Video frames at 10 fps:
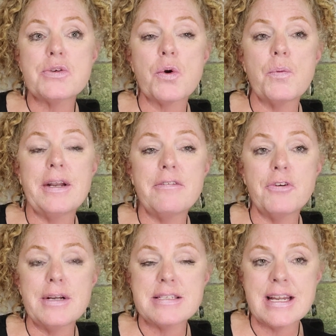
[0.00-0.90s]
or
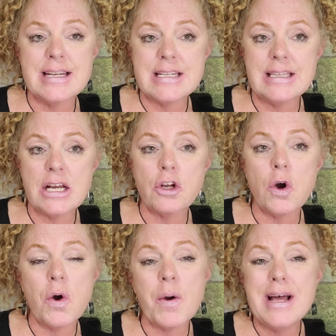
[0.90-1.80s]
whatever it is I need to let
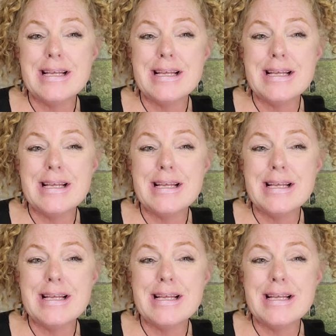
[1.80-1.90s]
go,